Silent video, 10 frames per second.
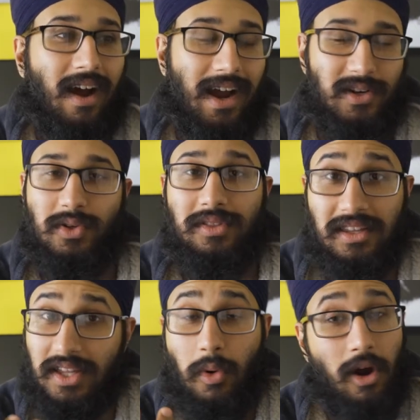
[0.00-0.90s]
I do
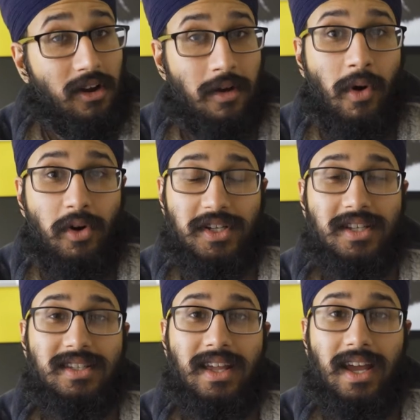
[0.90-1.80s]
think there were
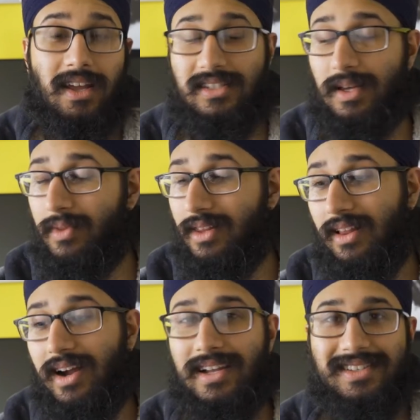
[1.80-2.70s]
emotions there. Some of the
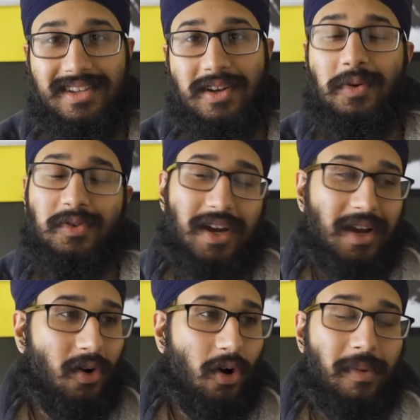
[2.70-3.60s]
lines, you know,
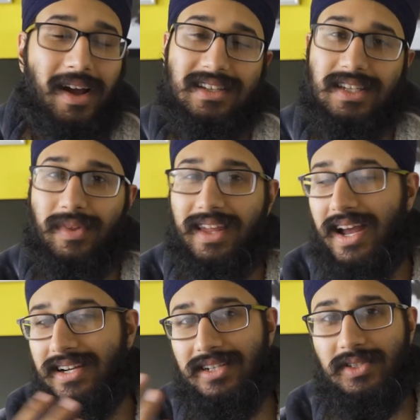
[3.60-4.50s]
great callbacks, some of the
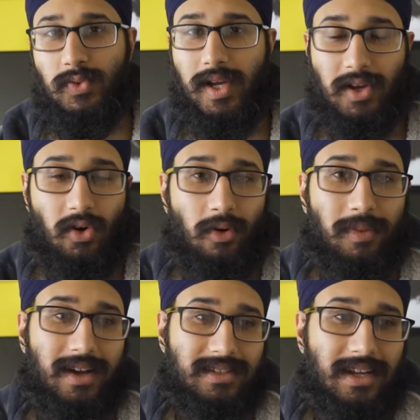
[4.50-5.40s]
actions, great
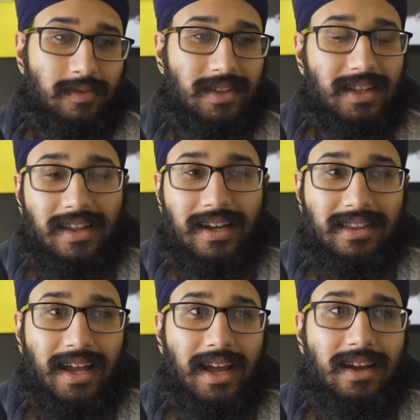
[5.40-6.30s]
callbacks and everything like
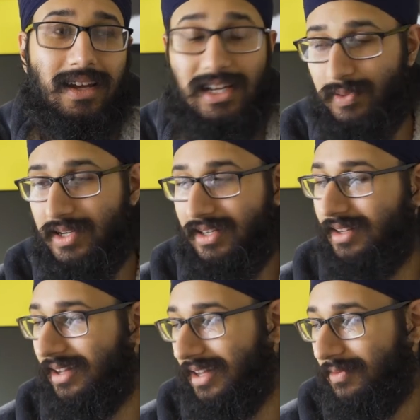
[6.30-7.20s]
that. Especially
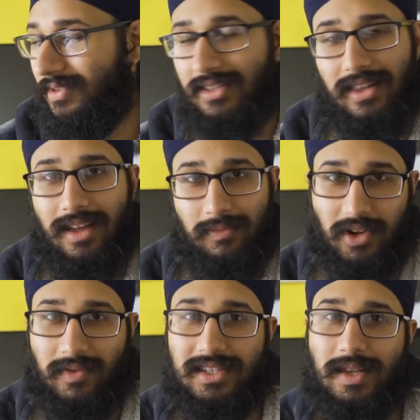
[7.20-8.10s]
like even to the
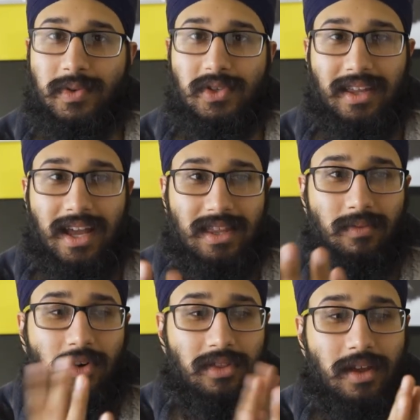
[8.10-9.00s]
previous episode, they had
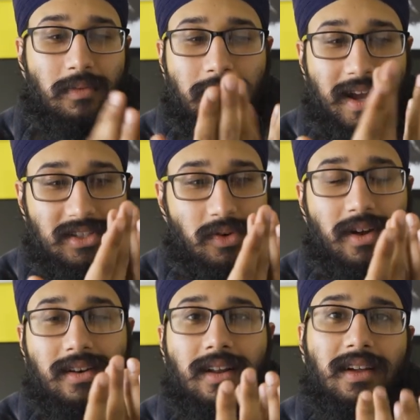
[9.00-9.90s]
them on their backs to
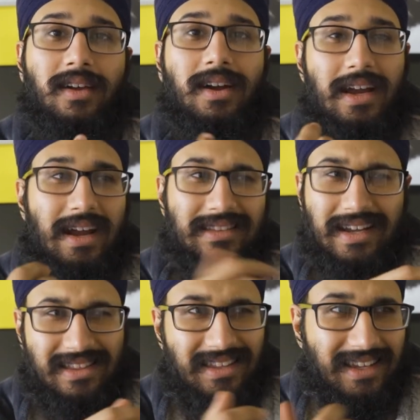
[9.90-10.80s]
one another. And they,
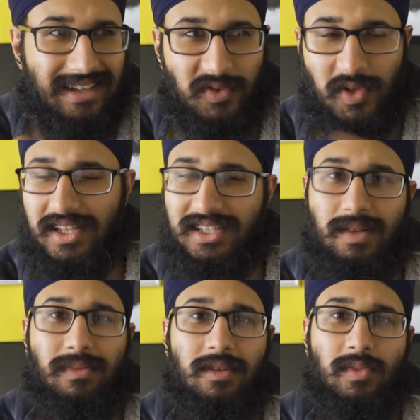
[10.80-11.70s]
I think they did really
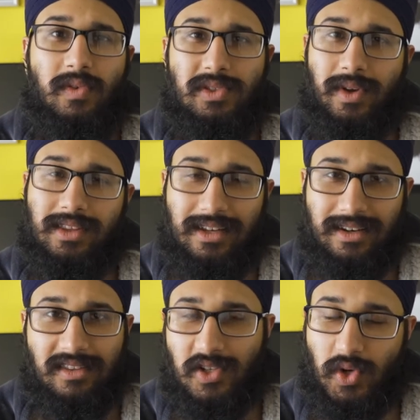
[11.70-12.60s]
similar moves to what they
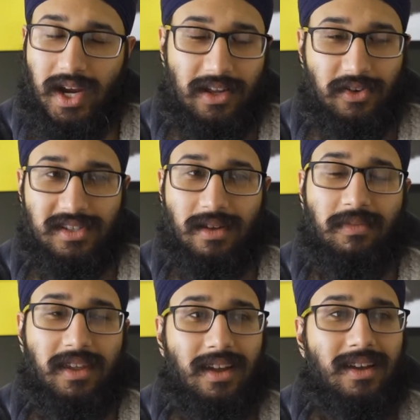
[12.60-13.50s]
did in the training or
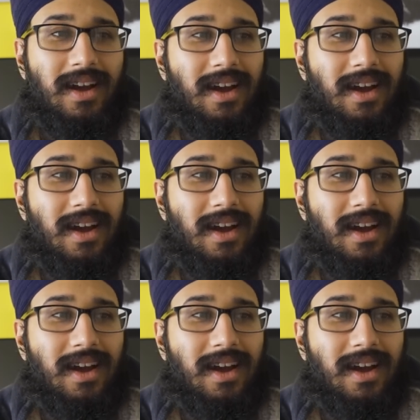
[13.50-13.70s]
something.